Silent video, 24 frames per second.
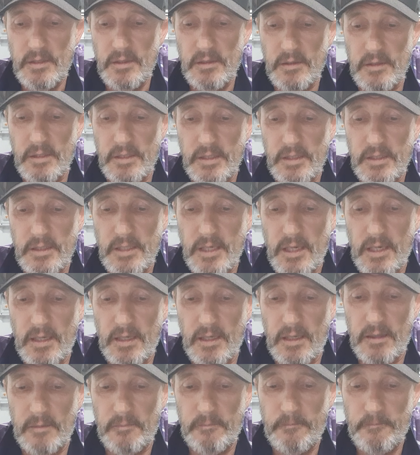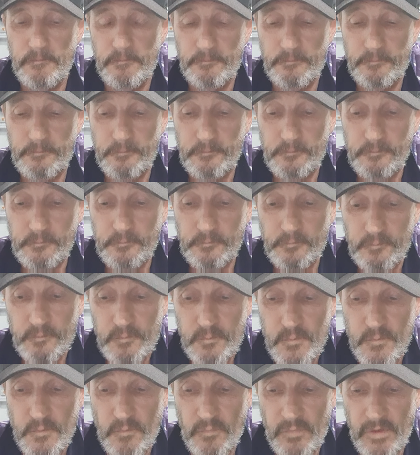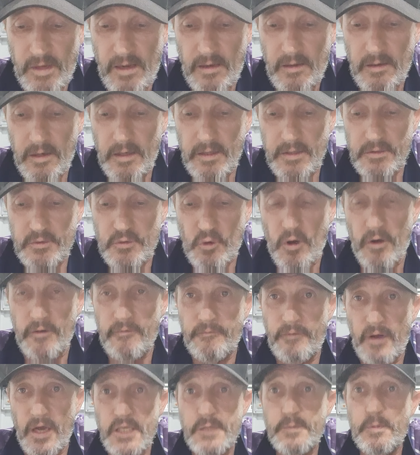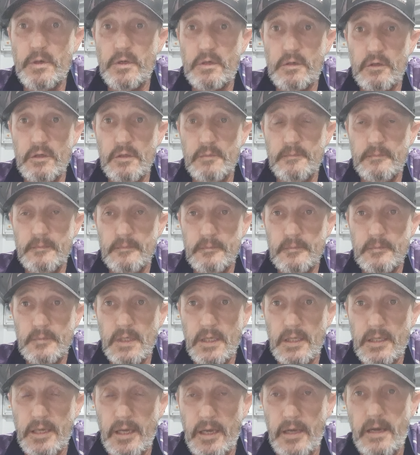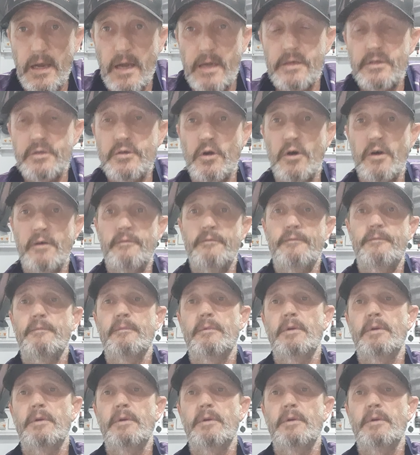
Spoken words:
the Enerdrive Facebook group. Okay, Enerdrive